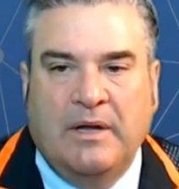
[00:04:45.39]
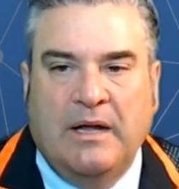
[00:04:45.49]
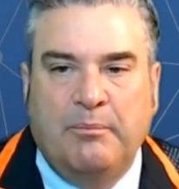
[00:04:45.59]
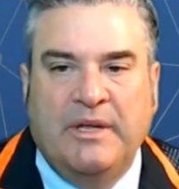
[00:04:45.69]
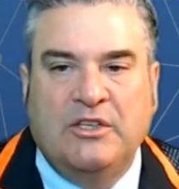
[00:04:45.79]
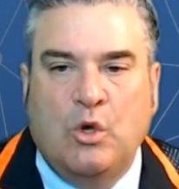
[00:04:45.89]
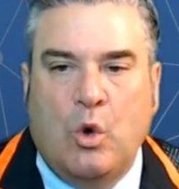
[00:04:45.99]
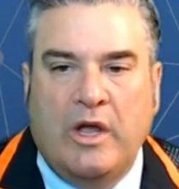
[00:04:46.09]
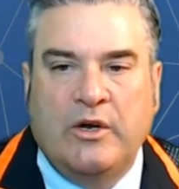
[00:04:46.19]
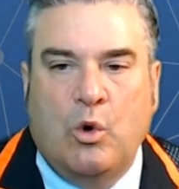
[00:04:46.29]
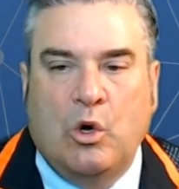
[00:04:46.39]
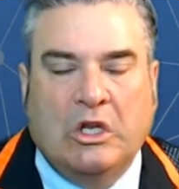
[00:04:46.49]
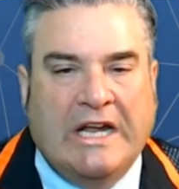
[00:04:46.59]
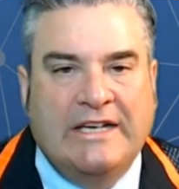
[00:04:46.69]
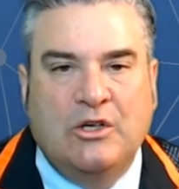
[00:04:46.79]
Bitcoin or
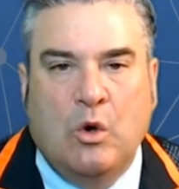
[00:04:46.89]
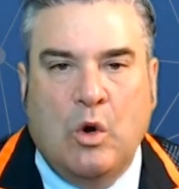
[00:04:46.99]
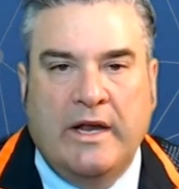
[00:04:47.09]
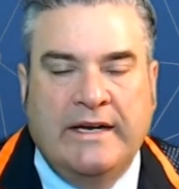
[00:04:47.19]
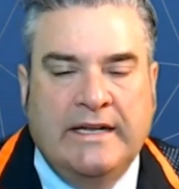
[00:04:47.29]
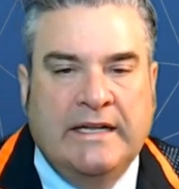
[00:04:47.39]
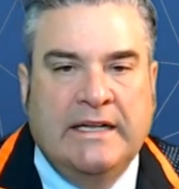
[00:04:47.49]
Litecoin.